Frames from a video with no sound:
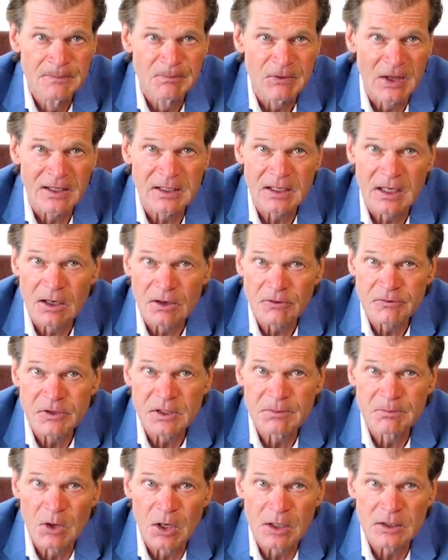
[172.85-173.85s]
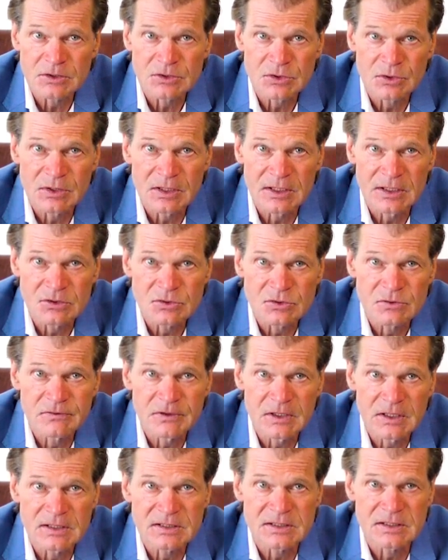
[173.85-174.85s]
and carefully monitored
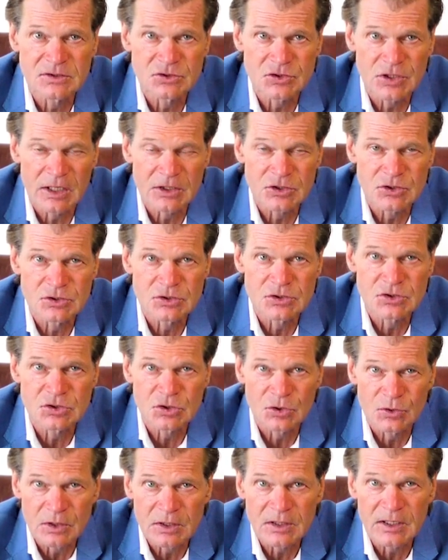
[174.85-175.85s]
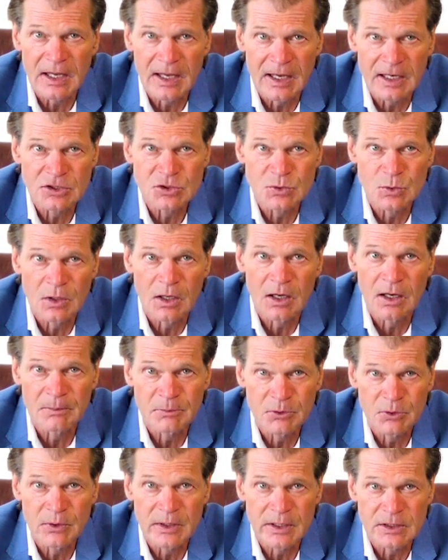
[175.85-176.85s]
intravenous injections during the actual
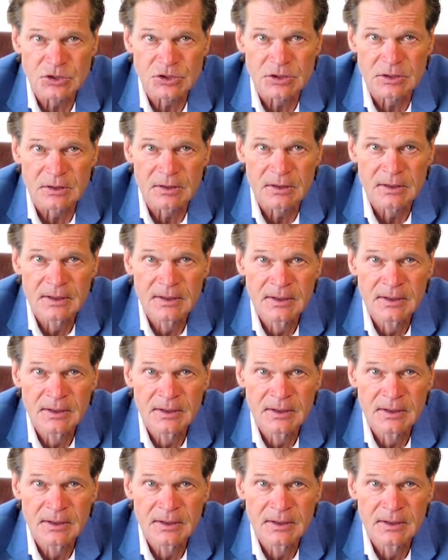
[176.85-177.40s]
operation.